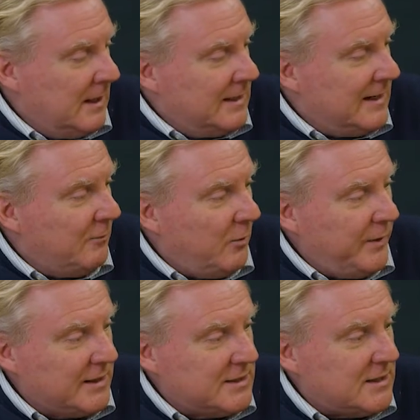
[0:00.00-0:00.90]
Now what
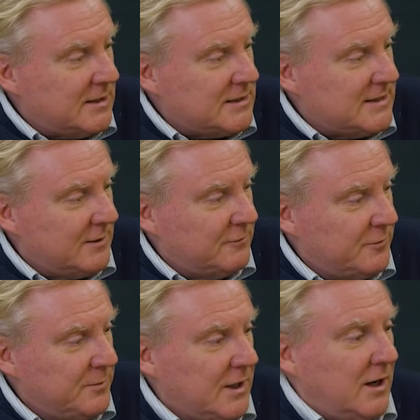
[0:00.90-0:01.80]
we can start to tell
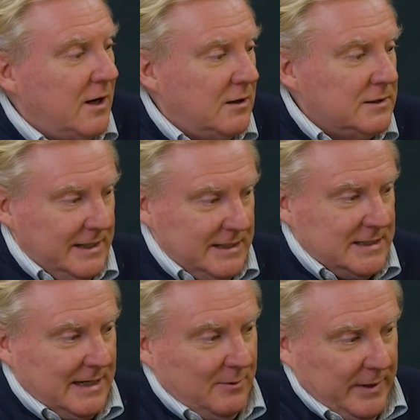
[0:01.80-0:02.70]
from the card
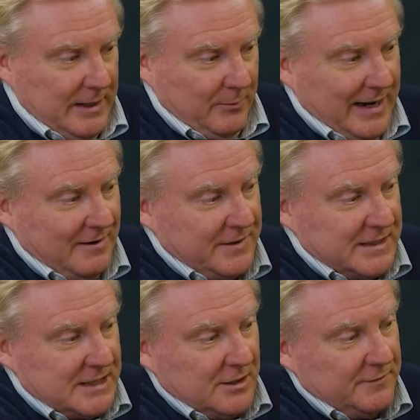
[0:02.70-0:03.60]
is that we have
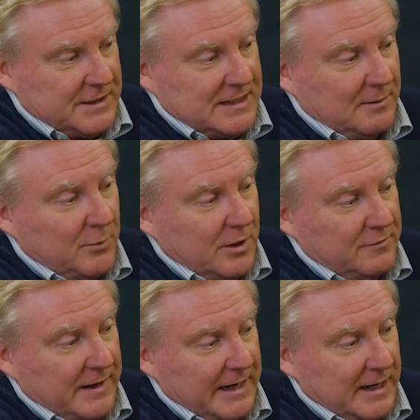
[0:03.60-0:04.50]
his service number
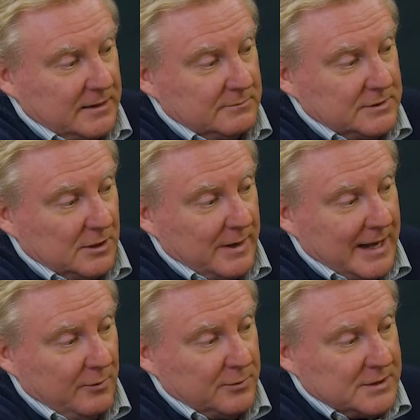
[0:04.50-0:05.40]
over here, so
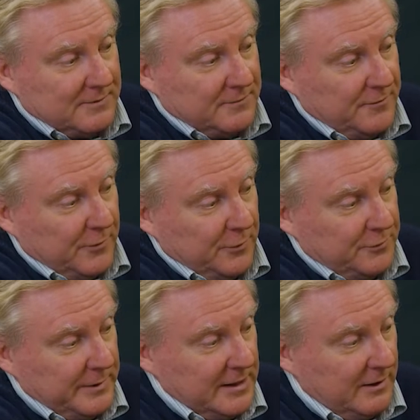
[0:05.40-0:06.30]

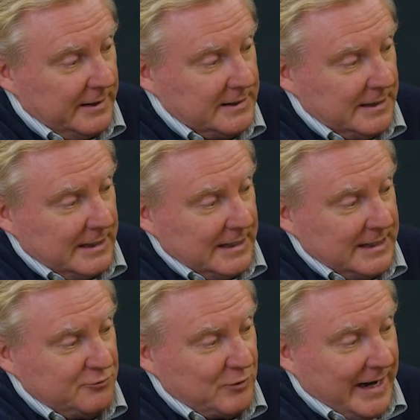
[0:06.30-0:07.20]
L7439,
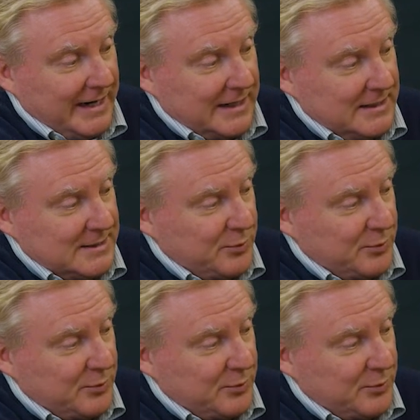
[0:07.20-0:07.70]
his rank as a